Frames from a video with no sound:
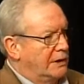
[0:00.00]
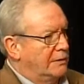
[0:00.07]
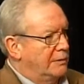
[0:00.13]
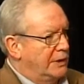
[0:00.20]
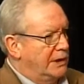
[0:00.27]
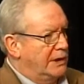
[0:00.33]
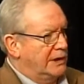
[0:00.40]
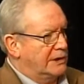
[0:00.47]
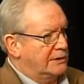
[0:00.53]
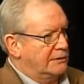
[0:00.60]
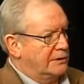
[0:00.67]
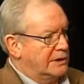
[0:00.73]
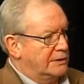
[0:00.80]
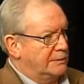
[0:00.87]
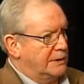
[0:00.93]
to meetings to
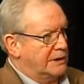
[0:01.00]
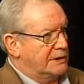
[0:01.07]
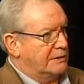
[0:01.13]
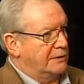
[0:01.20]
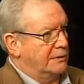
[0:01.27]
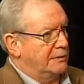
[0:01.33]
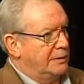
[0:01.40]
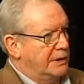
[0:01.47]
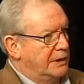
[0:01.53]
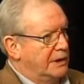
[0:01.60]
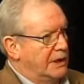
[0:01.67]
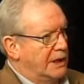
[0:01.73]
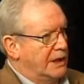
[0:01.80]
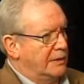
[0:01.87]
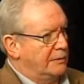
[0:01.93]
express their opinion
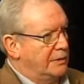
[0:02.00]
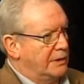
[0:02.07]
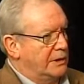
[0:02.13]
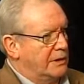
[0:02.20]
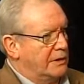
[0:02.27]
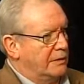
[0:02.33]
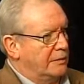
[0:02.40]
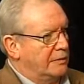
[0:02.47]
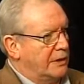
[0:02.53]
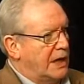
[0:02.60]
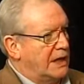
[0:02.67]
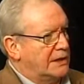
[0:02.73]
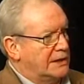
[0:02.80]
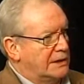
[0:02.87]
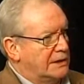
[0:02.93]
on the political
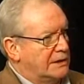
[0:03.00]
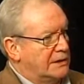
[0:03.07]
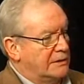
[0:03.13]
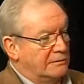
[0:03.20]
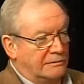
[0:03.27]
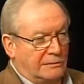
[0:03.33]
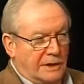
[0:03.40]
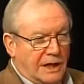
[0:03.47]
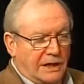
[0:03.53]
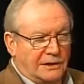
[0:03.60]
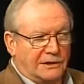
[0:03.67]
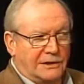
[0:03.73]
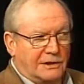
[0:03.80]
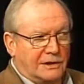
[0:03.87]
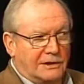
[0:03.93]
process, not
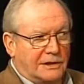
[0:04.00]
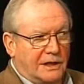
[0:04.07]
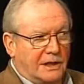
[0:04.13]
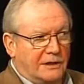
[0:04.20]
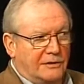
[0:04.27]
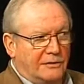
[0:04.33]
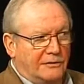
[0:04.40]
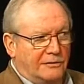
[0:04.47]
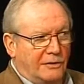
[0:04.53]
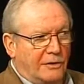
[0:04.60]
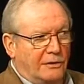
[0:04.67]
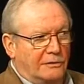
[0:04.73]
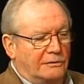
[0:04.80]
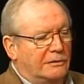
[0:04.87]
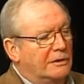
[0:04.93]
just on your
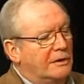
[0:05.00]
vote,